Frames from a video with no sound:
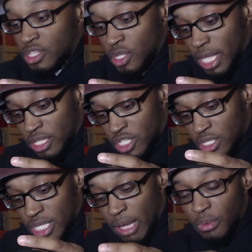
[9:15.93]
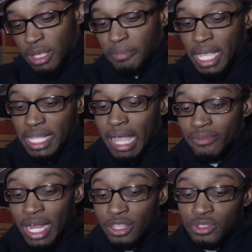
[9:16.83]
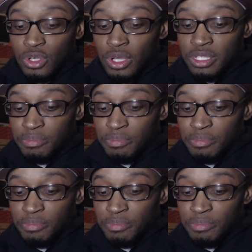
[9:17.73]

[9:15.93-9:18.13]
so they wouldn't make that rattle noise.